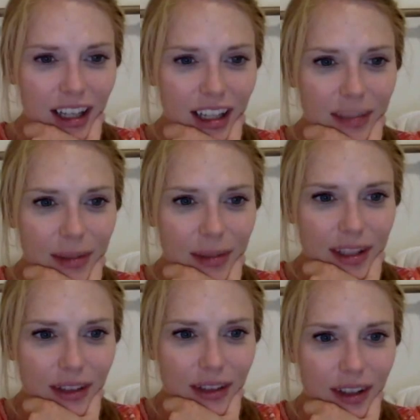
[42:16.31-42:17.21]

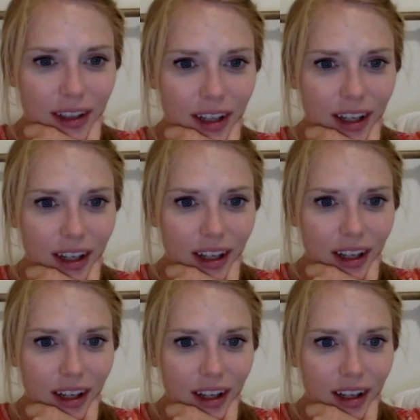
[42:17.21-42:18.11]
specifically.
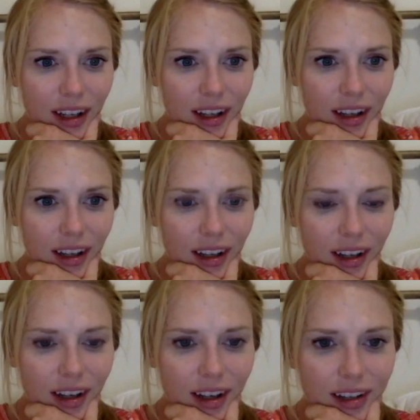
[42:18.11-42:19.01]

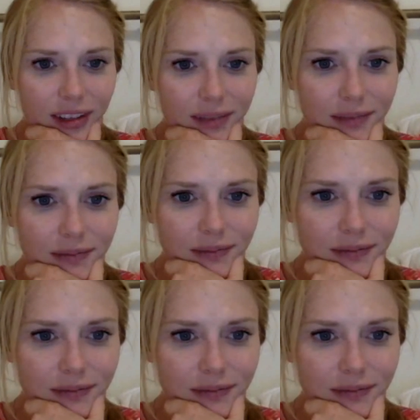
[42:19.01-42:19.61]
Um,